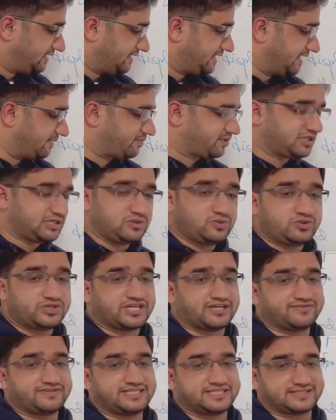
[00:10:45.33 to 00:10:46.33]
the absolute
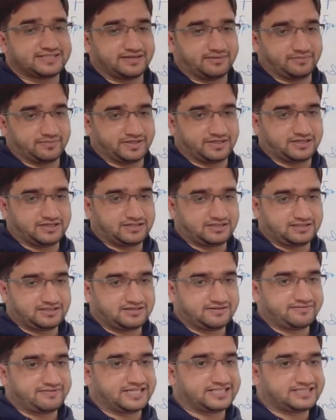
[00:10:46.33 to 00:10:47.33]
of this number,
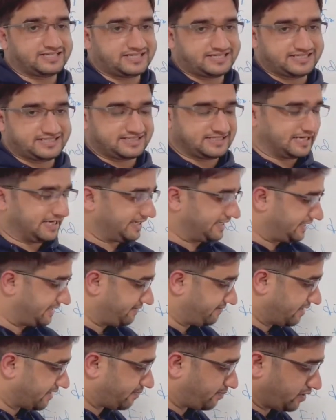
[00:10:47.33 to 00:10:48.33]
whether it is negative
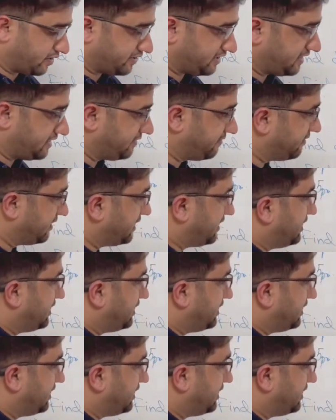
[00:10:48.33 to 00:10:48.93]
or positive,